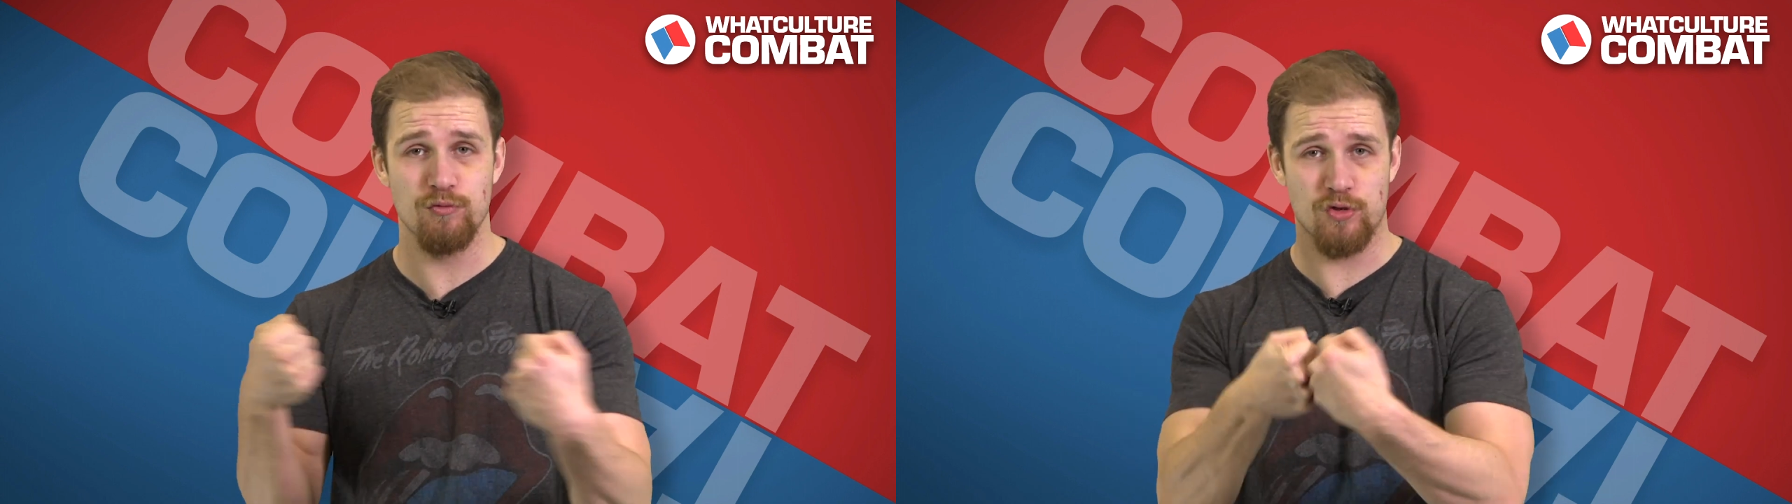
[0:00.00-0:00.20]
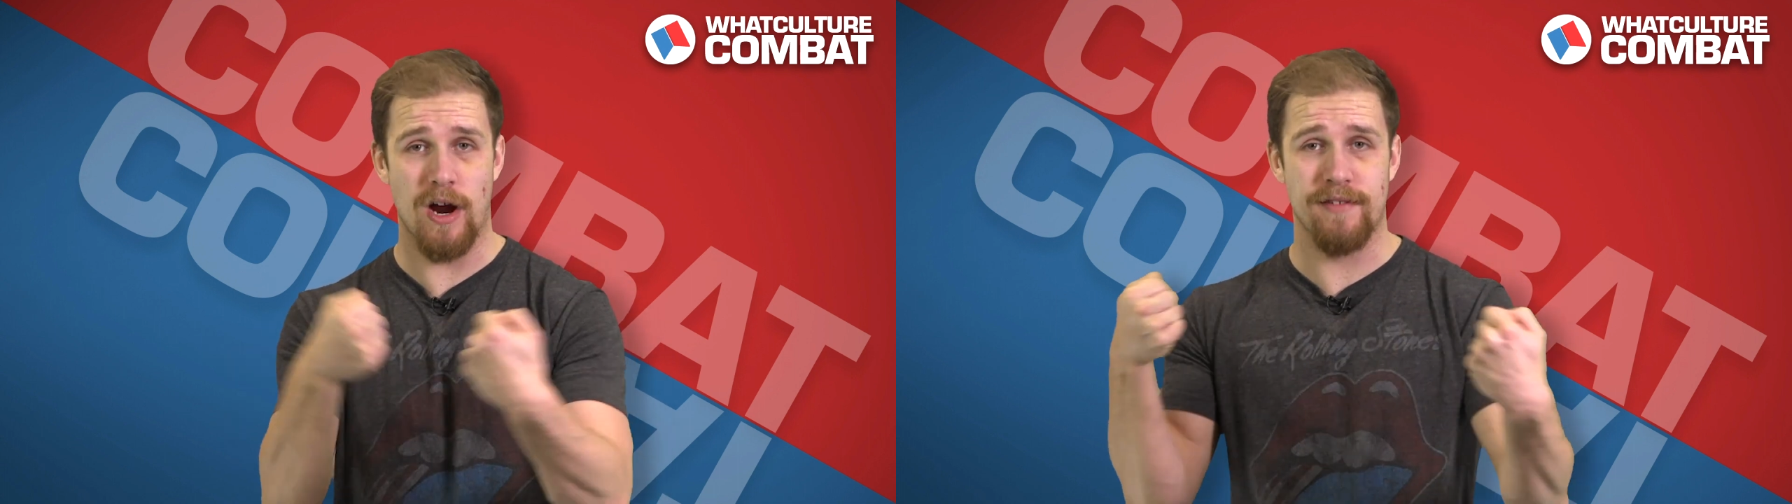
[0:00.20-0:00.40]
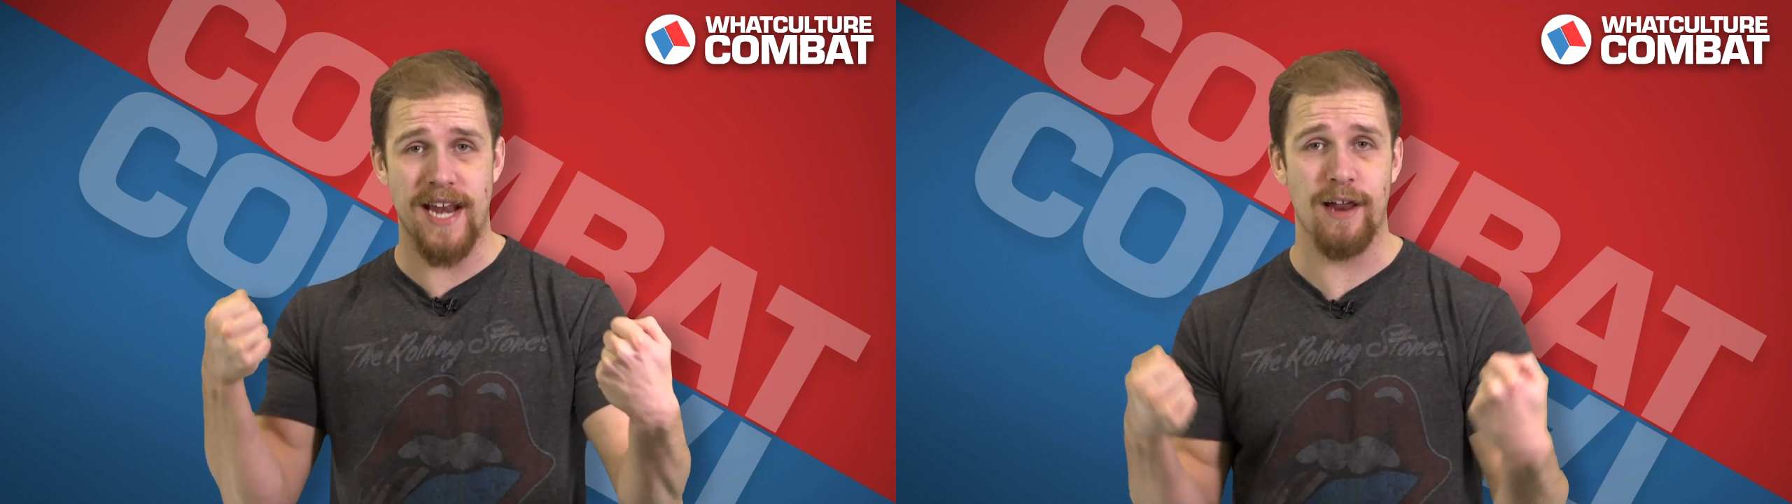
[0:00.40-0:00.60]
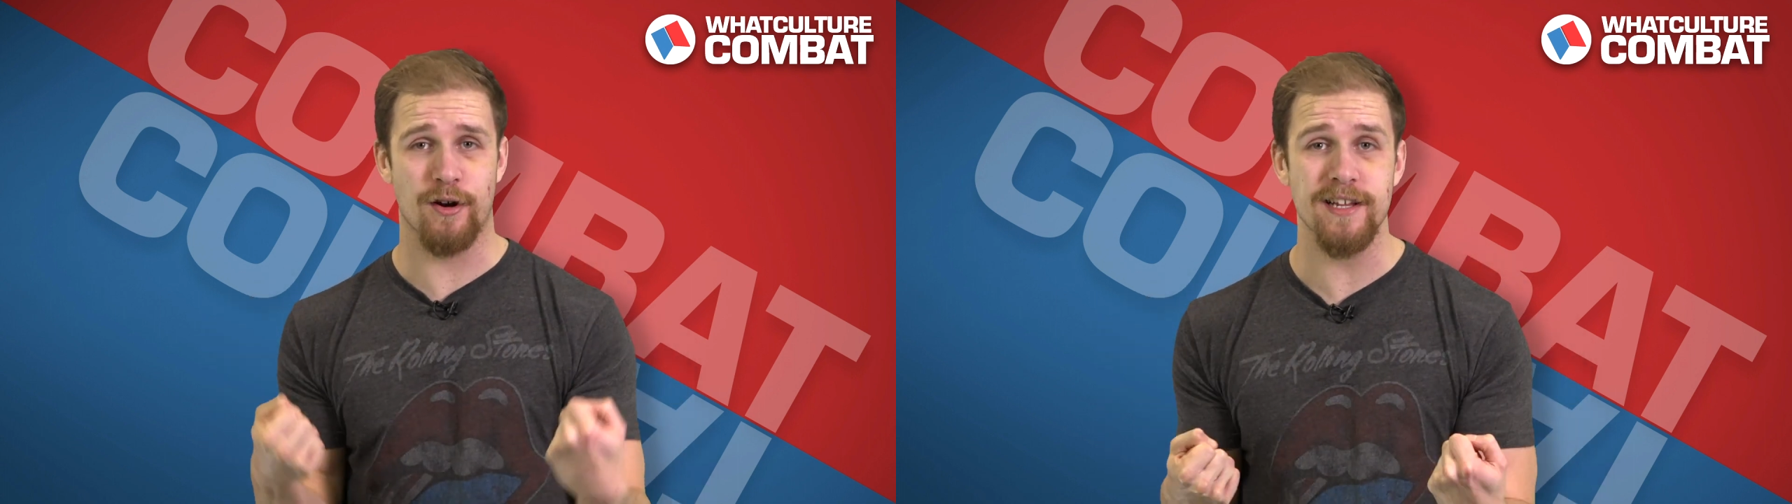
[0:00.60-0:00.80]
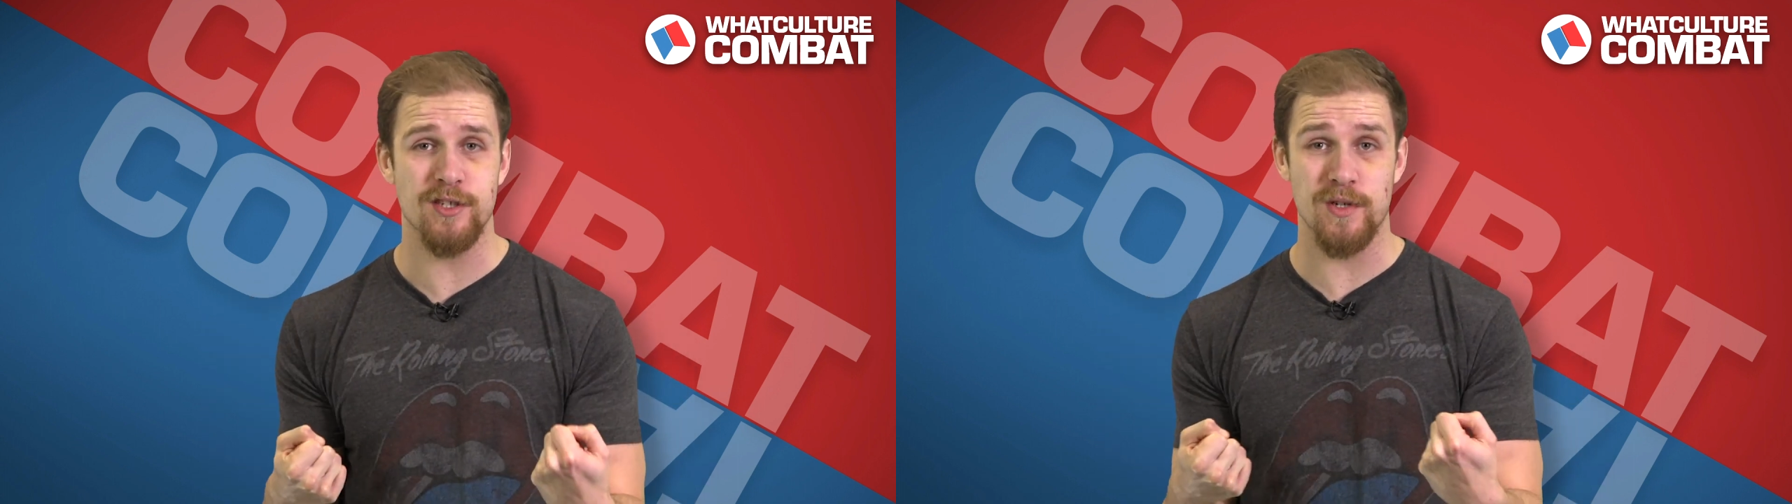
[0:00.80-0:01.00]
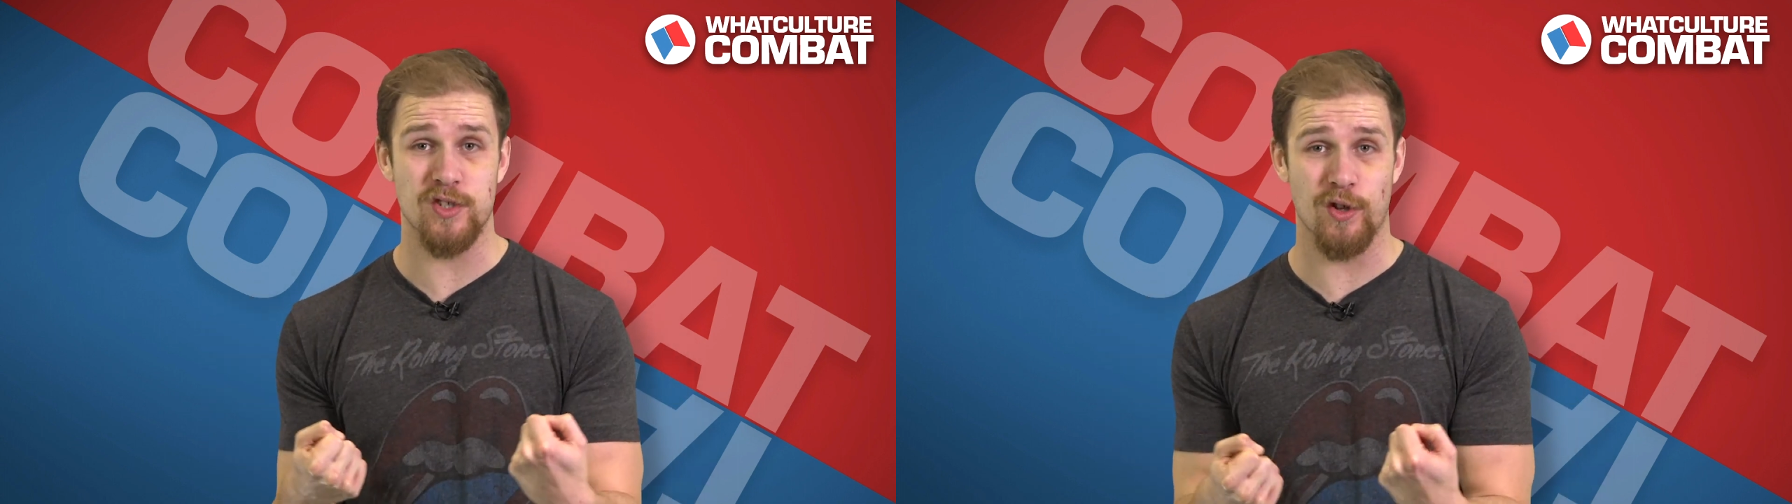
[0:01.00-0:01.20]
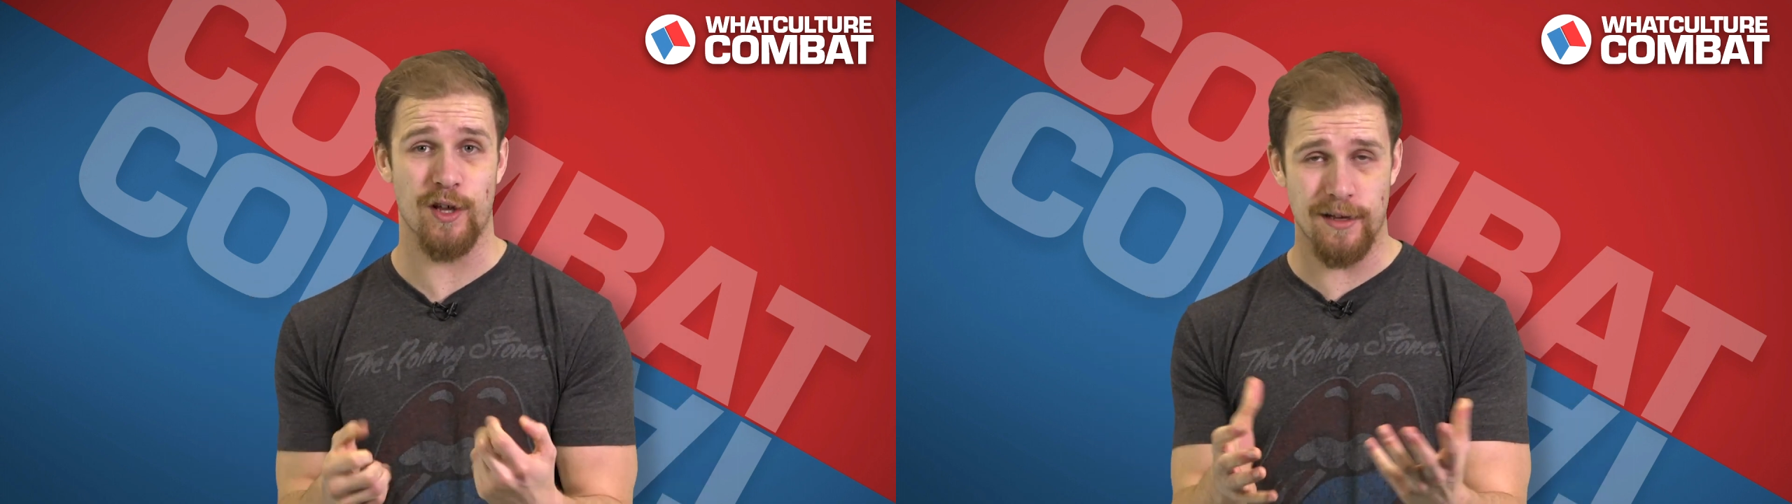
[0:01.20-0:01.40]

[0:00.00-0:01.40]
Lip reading: driving head on into each other.